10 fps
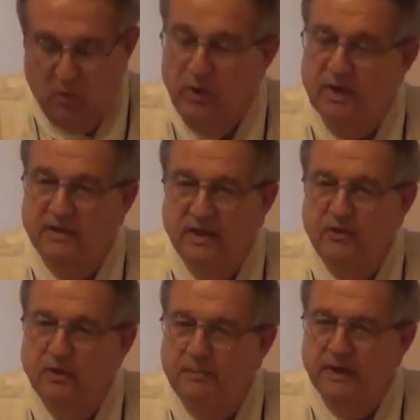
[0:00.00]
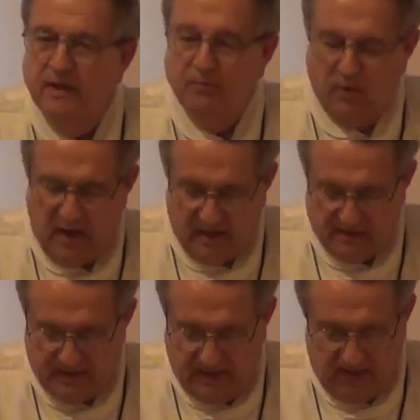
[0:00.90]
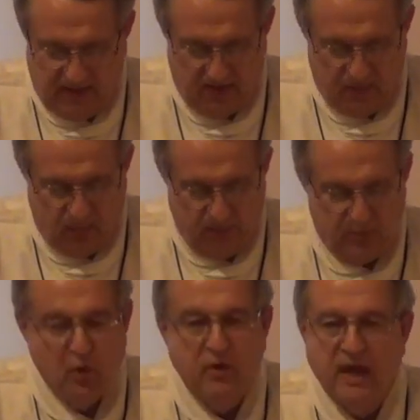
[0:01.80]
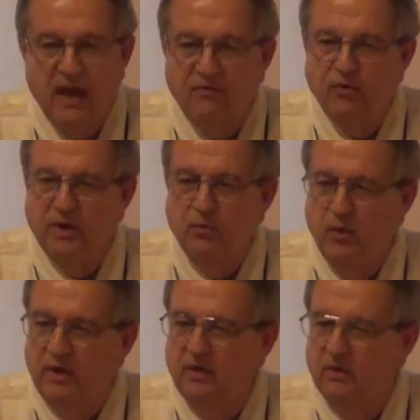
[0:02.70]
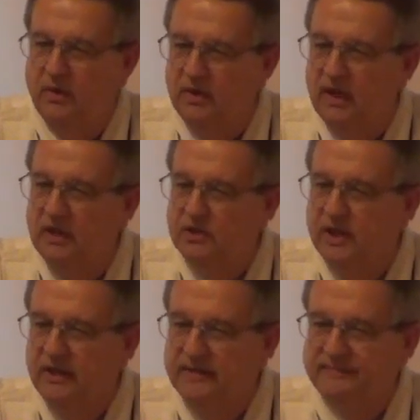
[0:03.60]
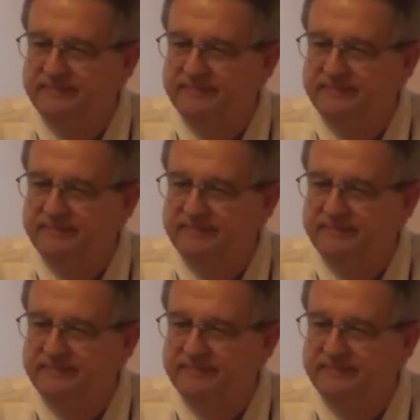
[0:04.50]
We continued to pick up rocks, and we broke every window in that shed.